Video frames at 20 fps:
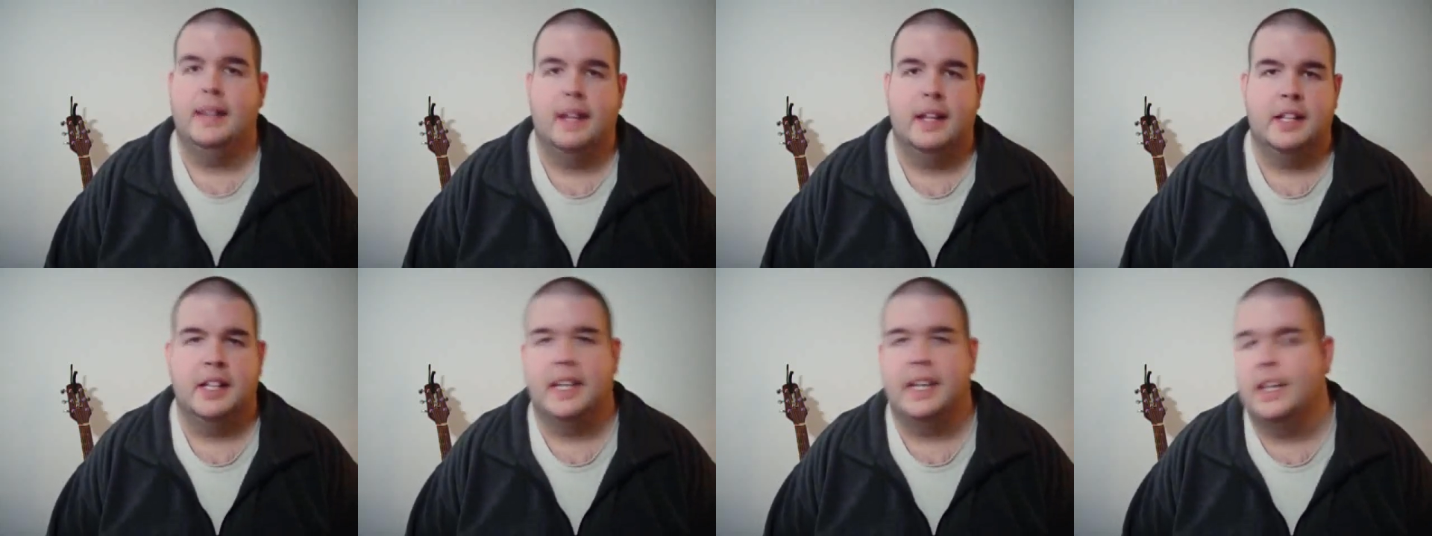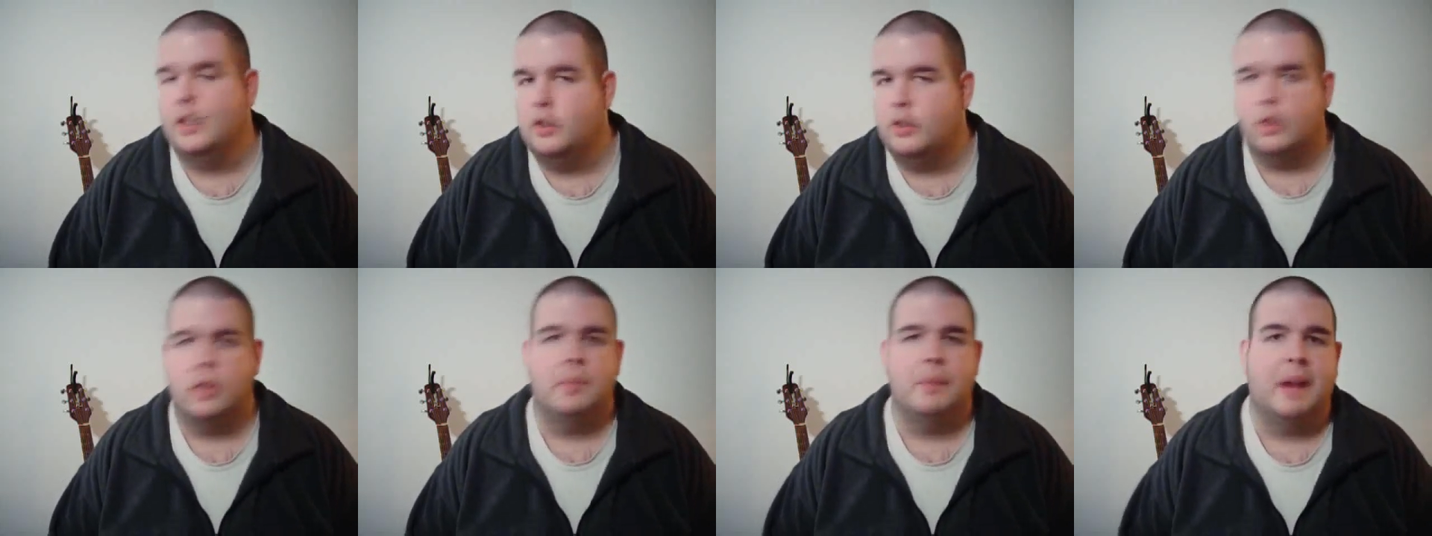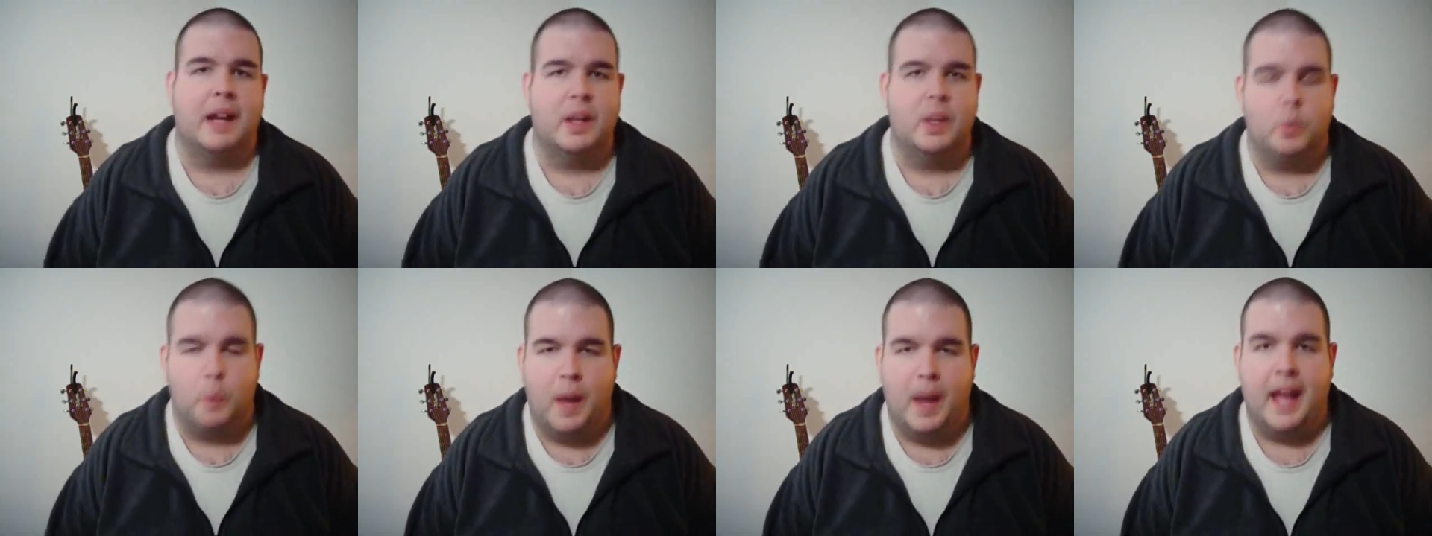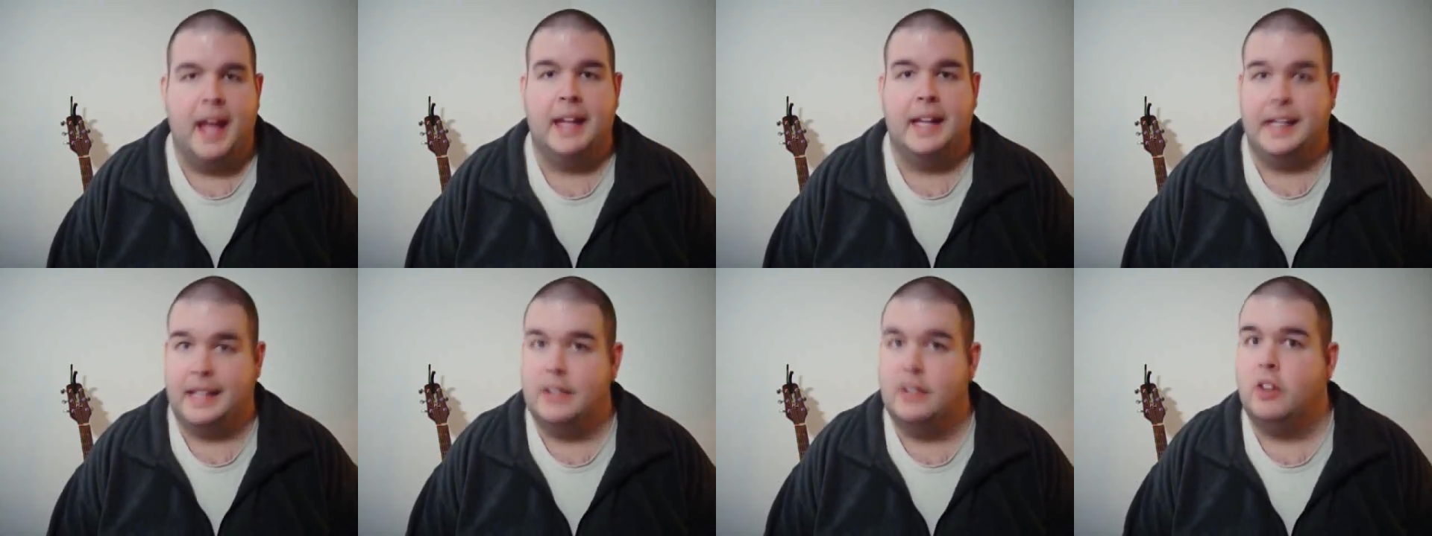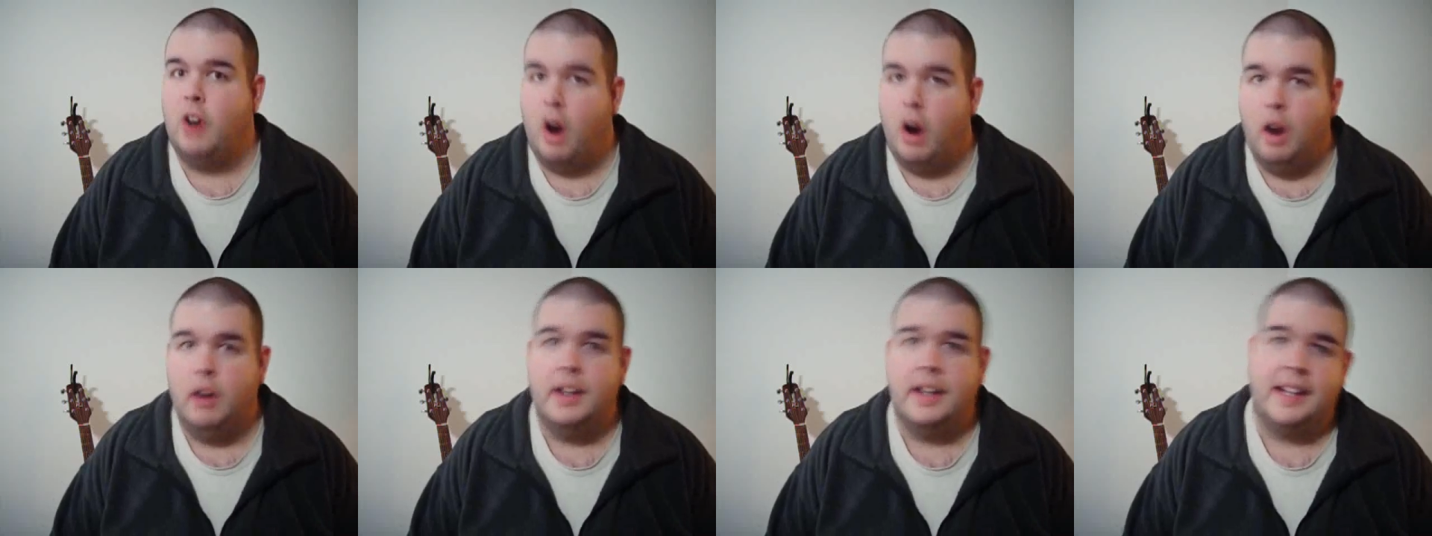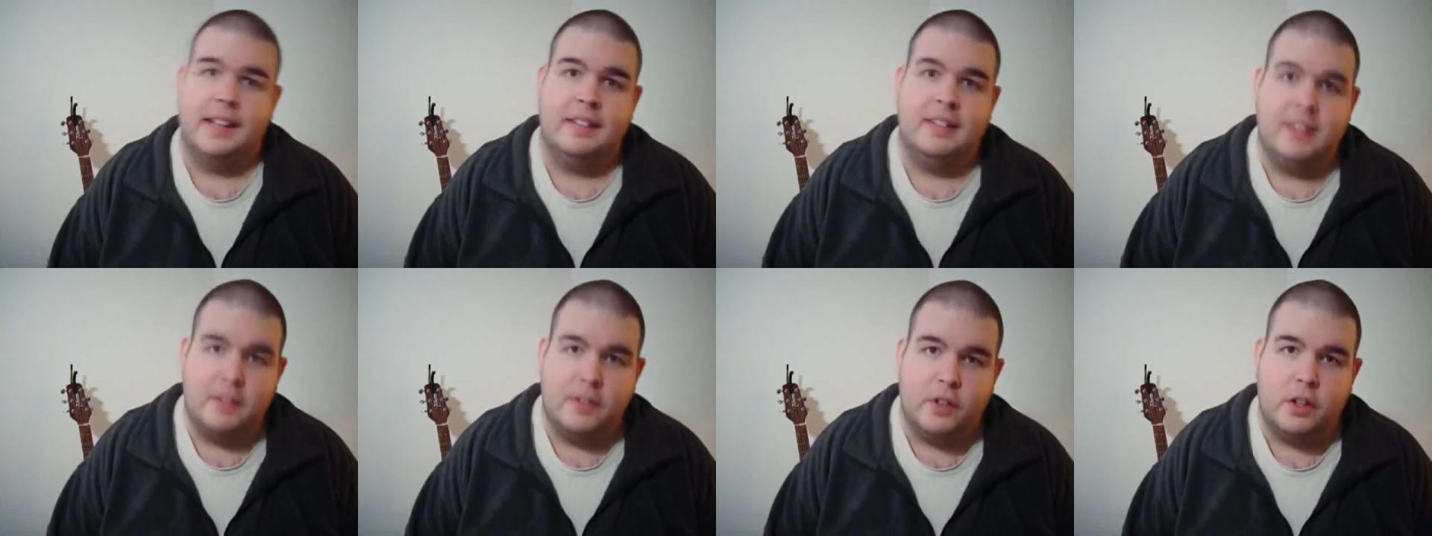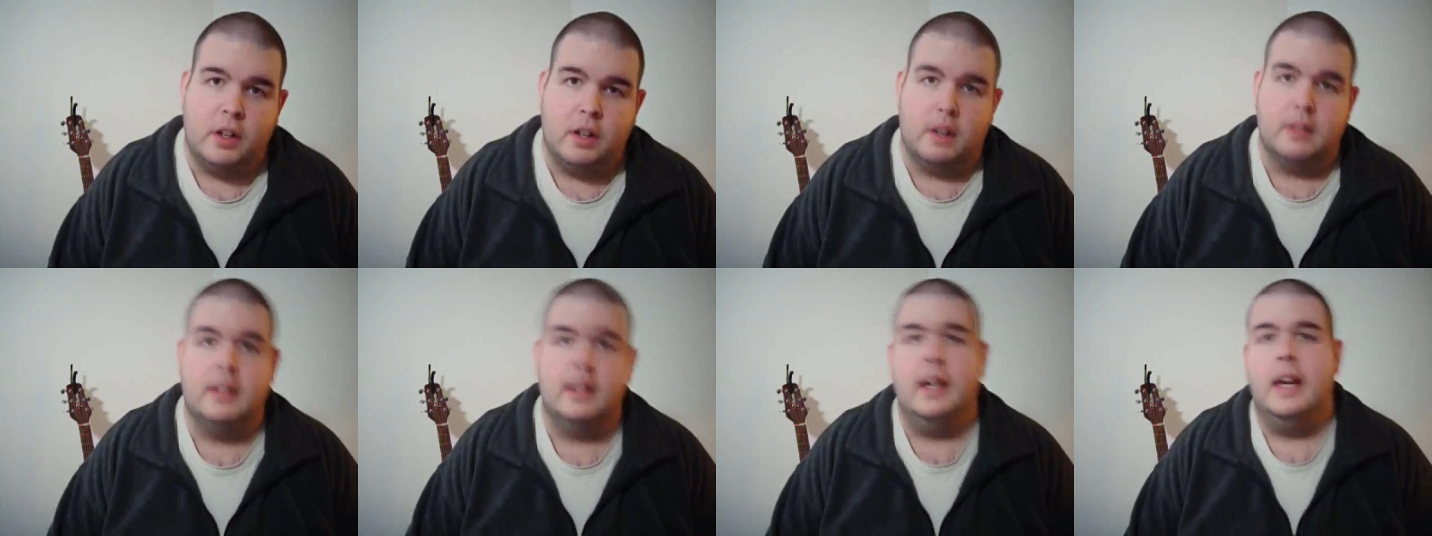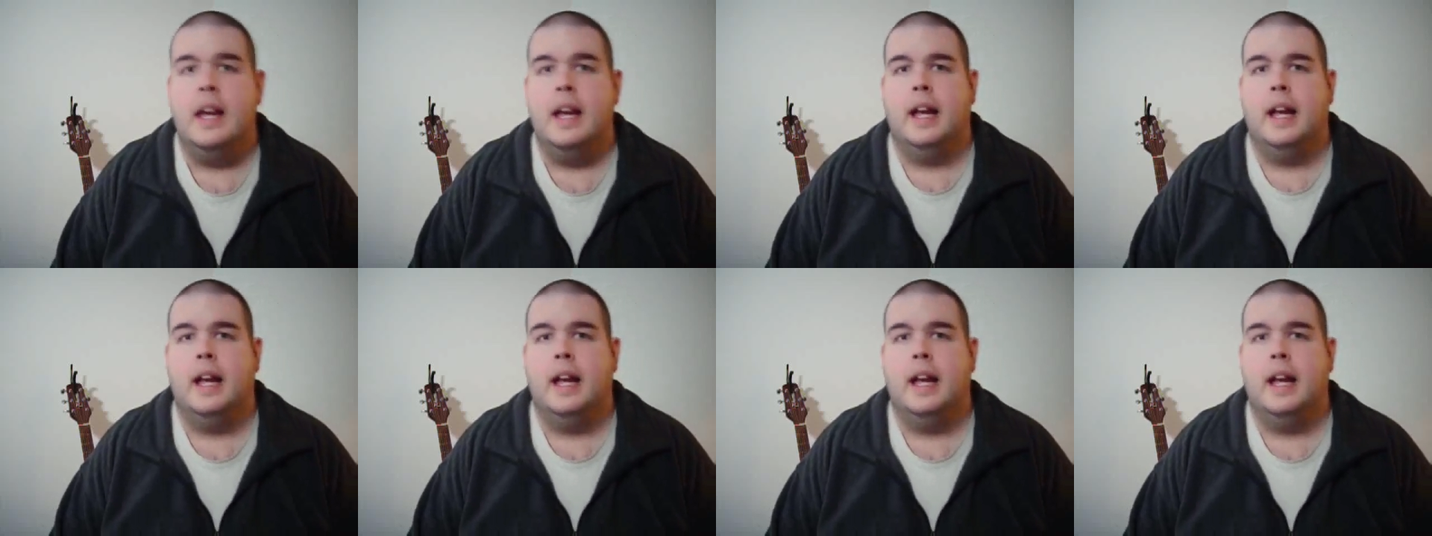and then you get a certain amount of the way and it gets hard and it gets difficult